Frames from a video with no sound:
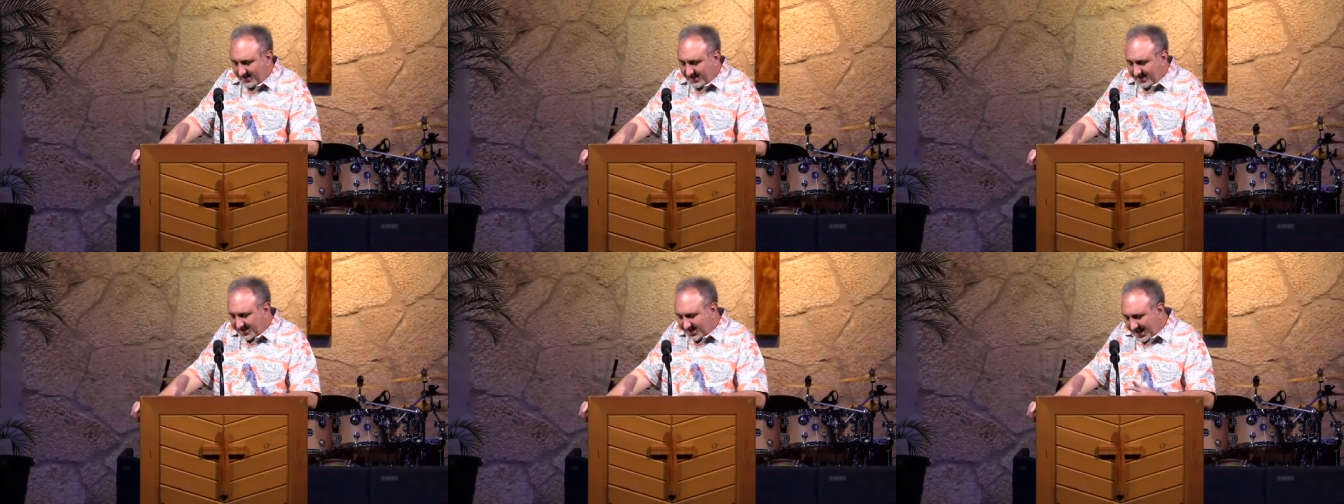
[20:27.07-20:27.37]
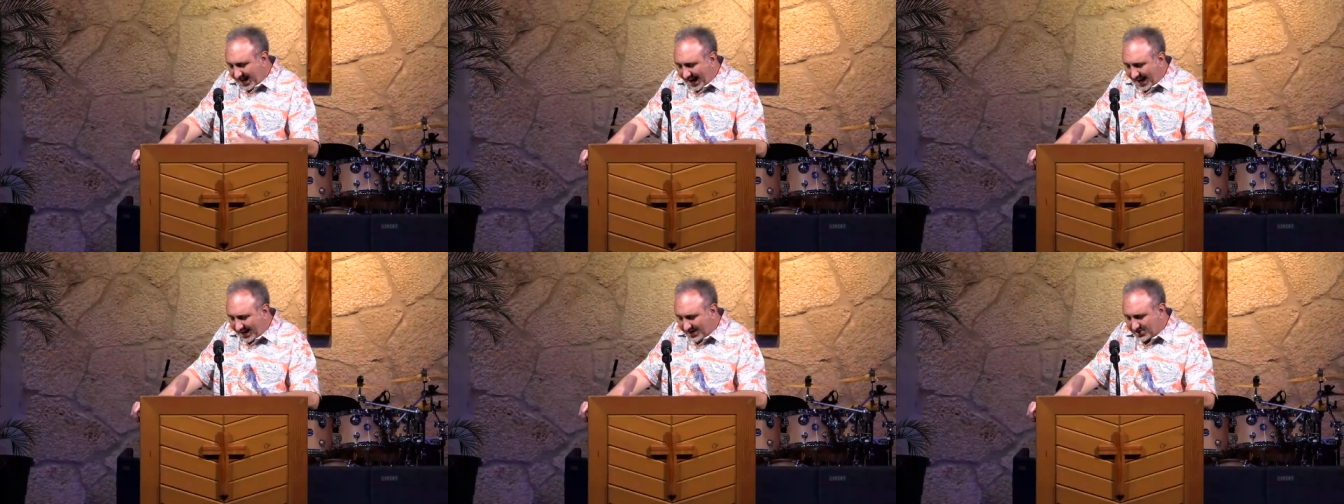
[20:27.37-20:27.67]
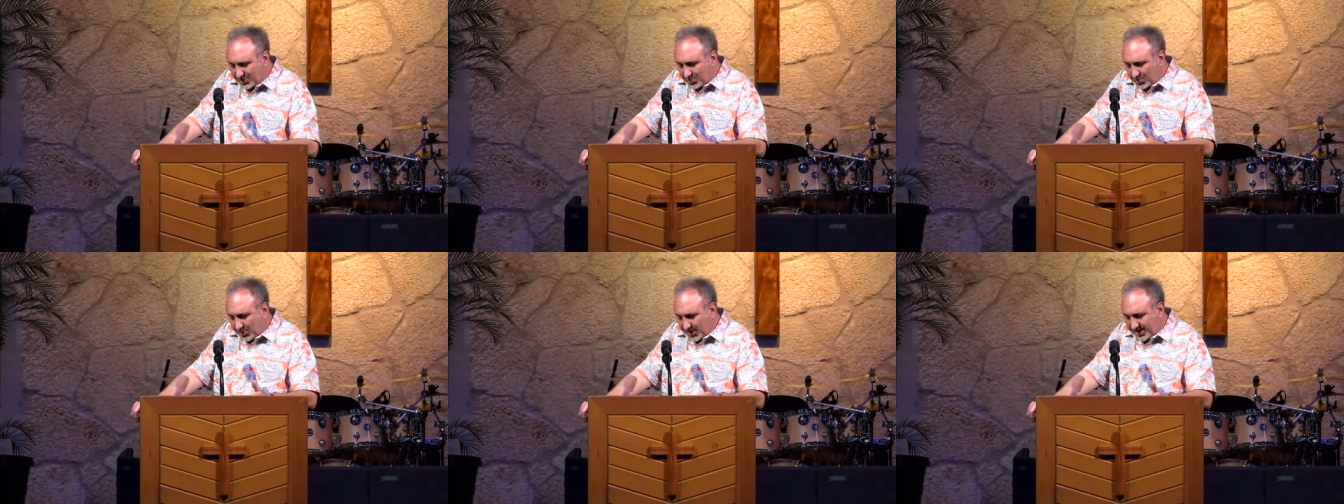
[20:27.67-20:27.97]
This
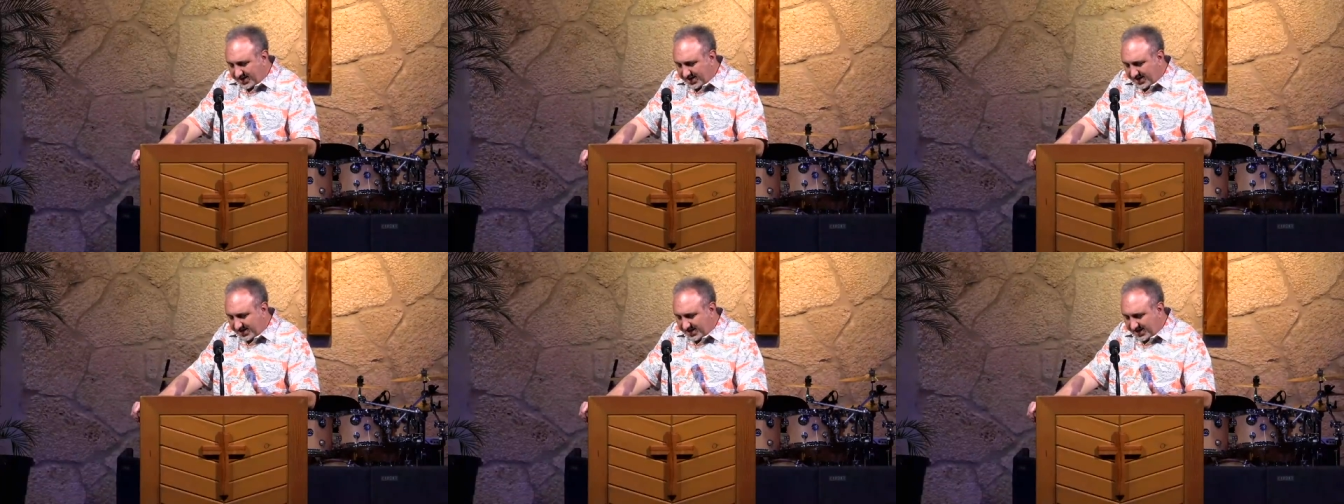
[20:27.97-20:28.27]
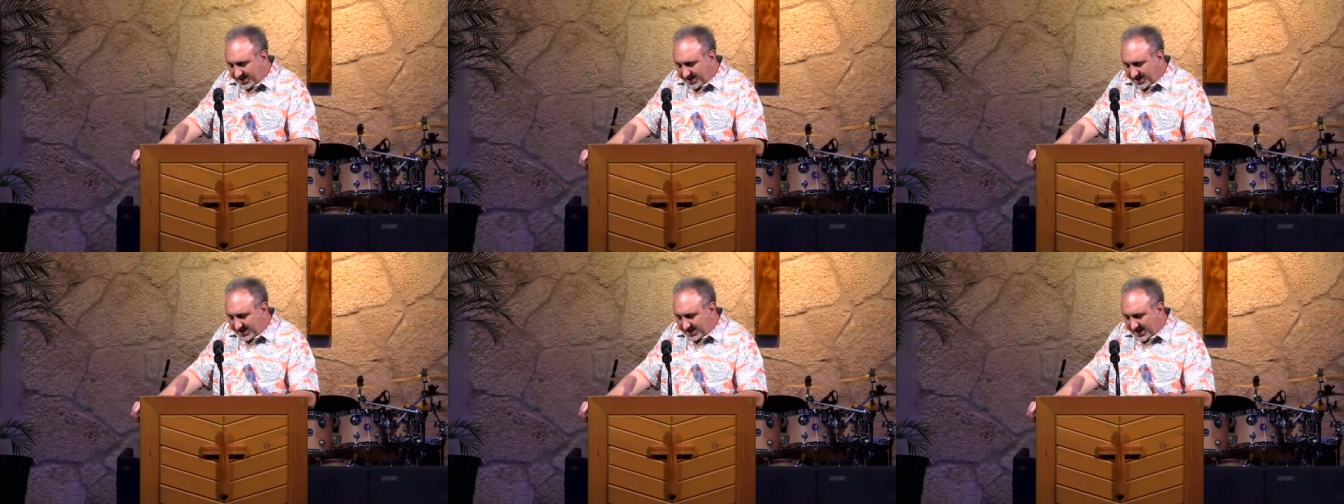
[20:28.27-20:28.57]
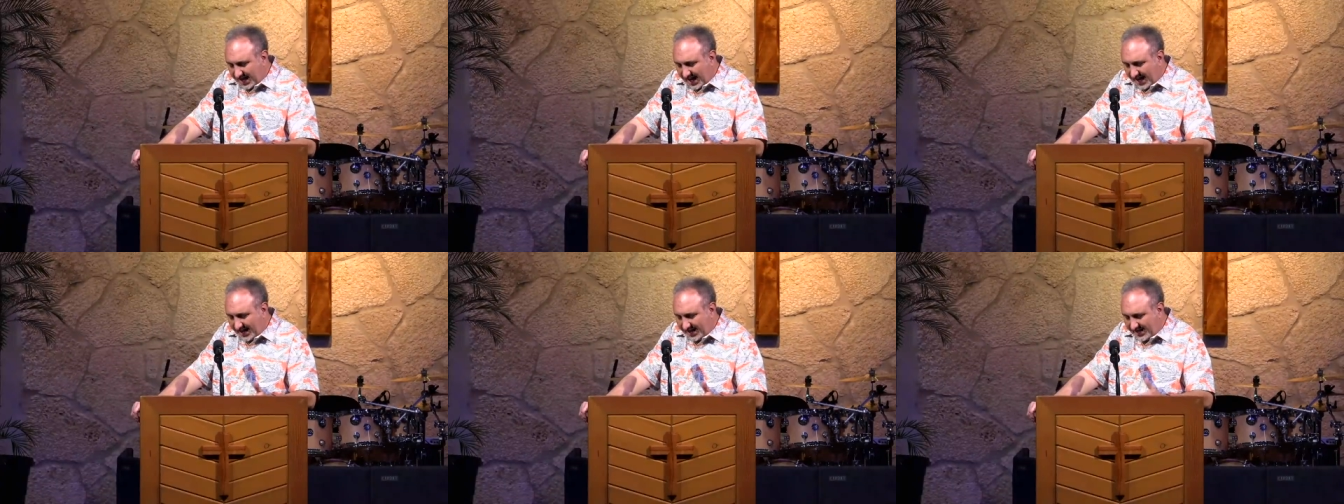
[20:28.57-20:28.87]
has with it
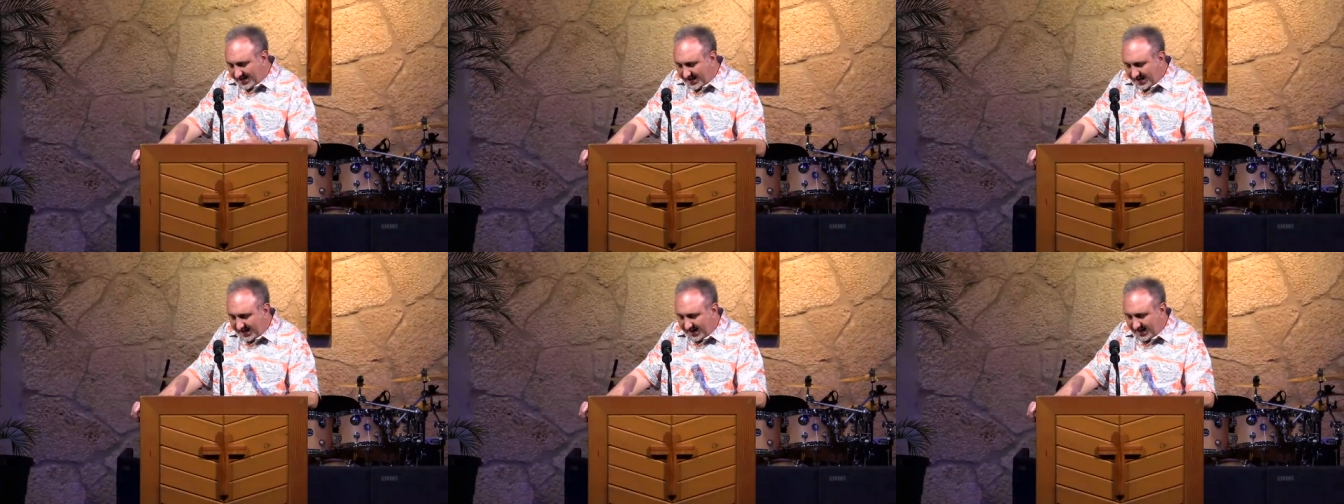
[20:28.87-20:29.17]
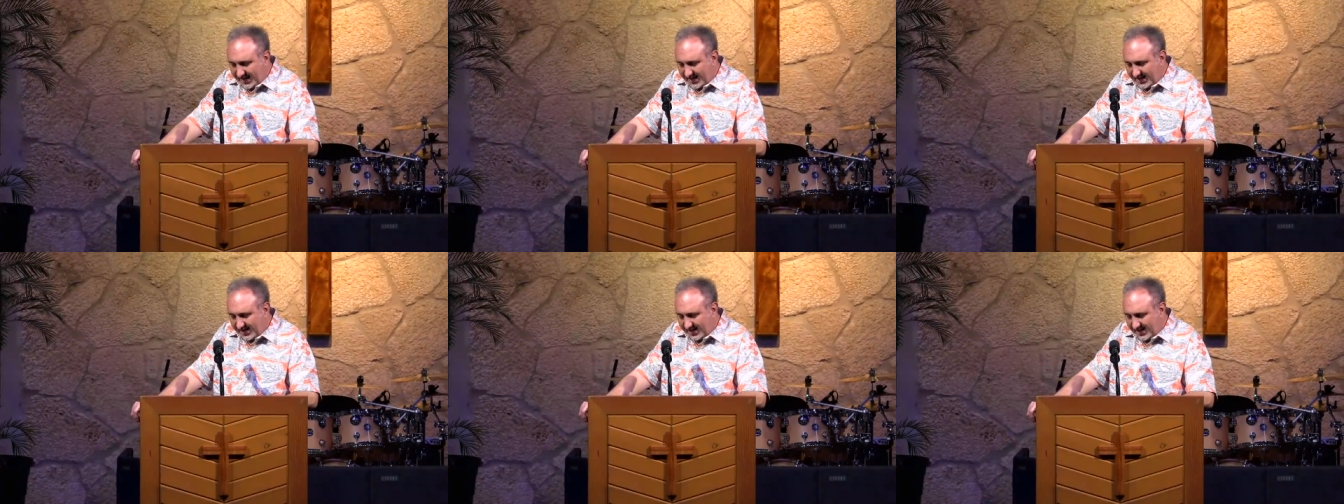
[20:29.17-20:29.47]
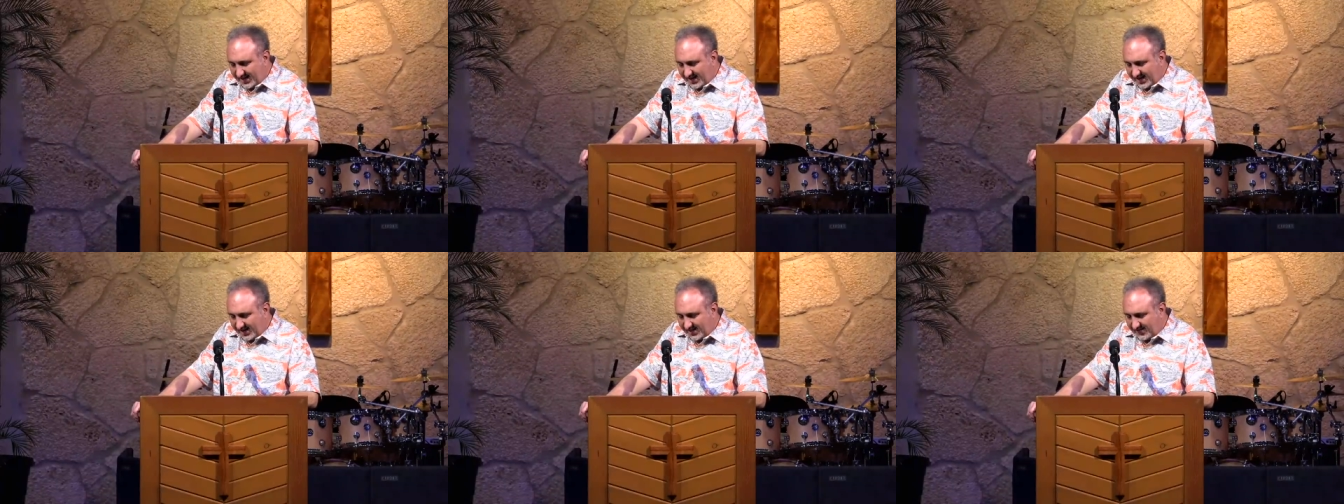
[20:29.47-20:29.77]
this
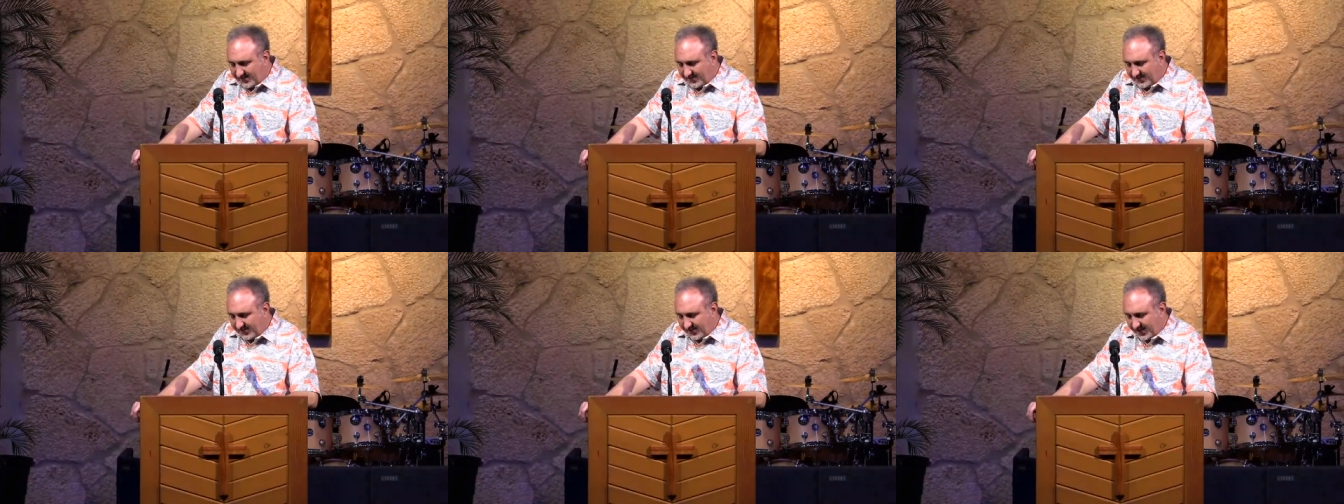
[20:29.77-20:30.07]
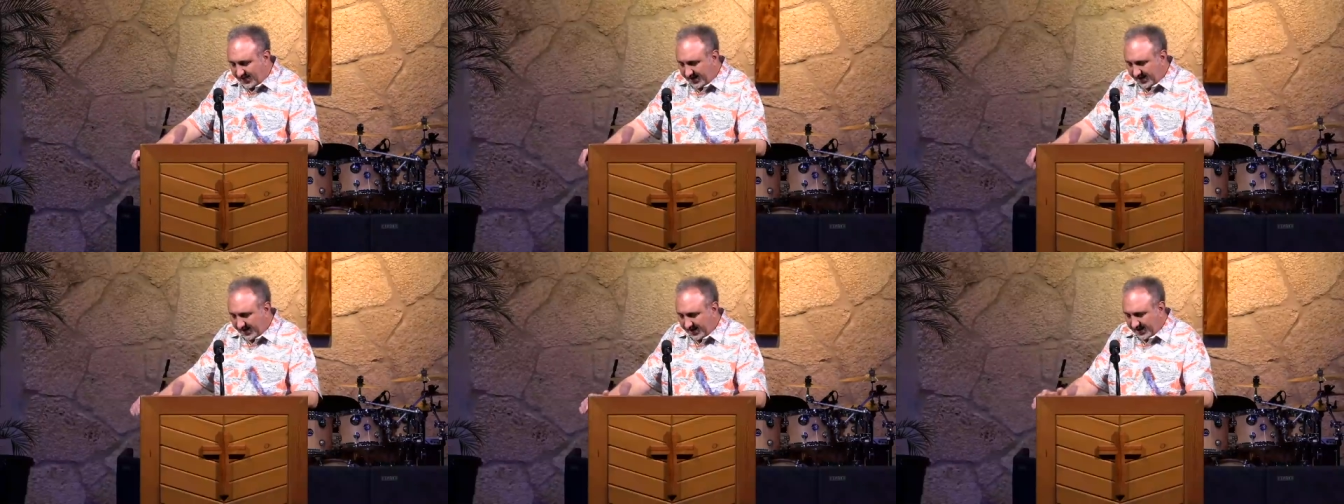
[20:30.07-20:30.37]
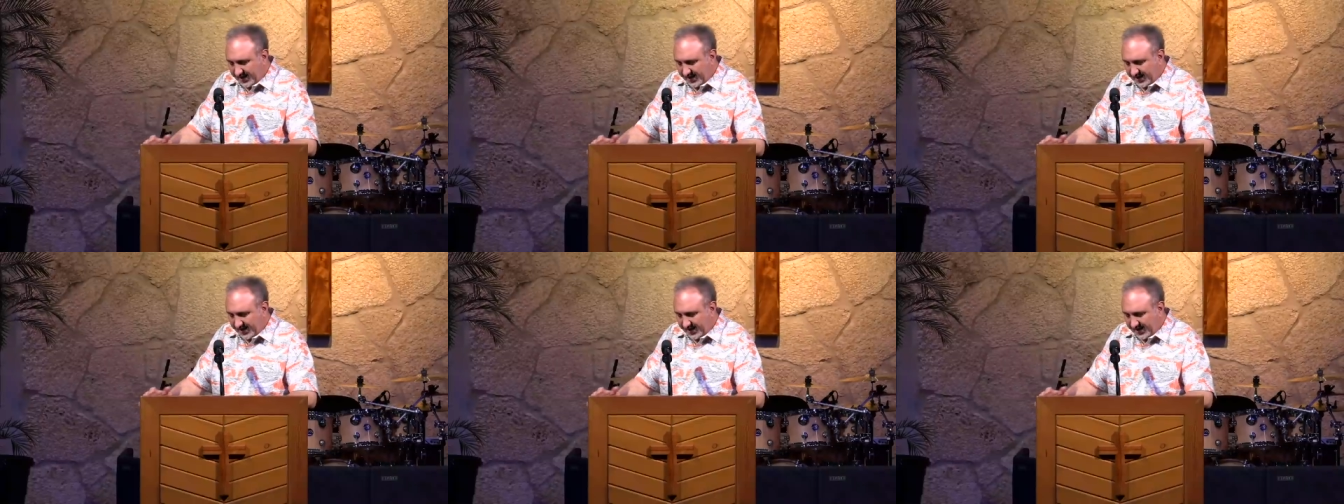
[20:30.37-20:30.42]
idea of